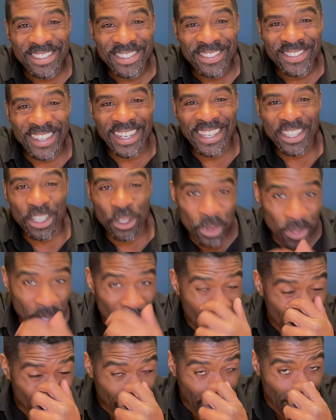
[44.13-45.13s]
Right? You
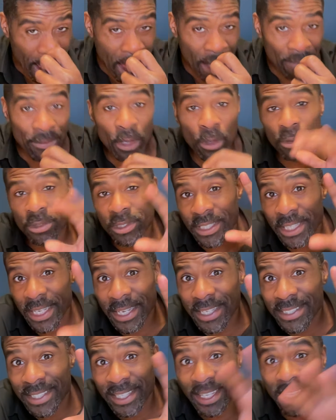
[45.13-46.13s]
have to have those
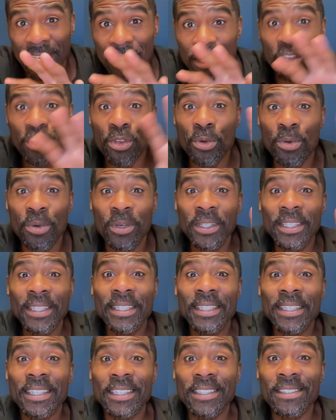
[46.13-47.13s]
things to get you
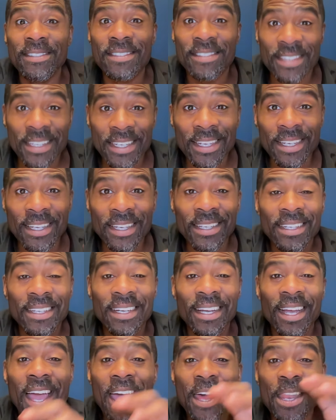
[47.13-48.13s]
in sync
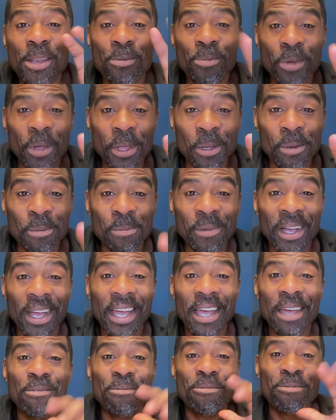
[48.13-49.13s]
and in rhythm
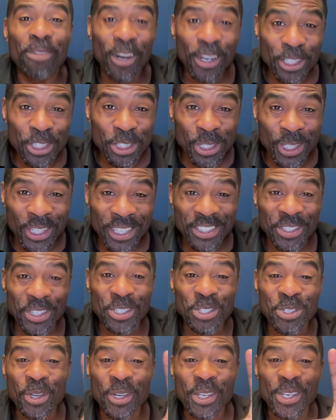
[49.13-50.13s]
and functioning so
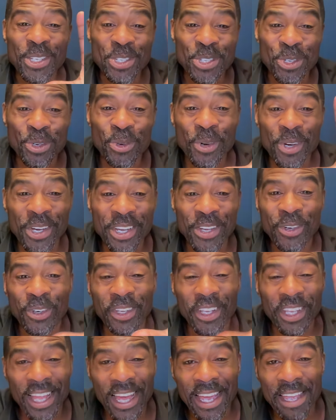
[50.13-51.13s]
that you can enjoy
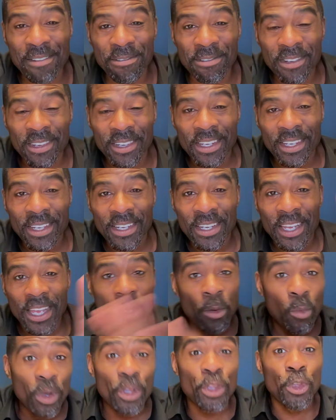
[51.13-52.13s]
your life
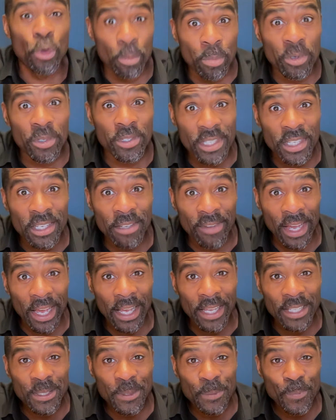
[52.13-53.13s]
in what you perceive
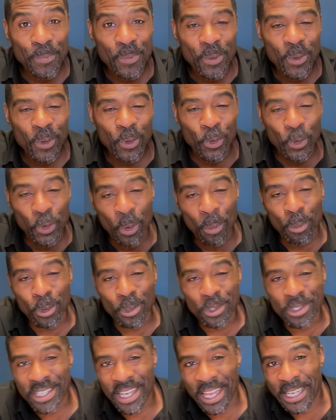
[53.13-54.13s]
as a normal
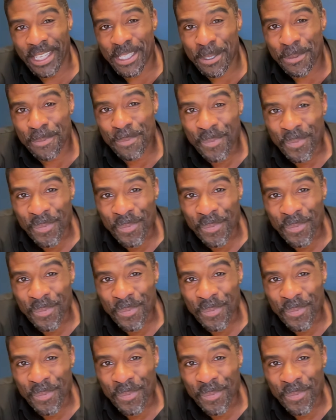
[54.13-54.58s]
state.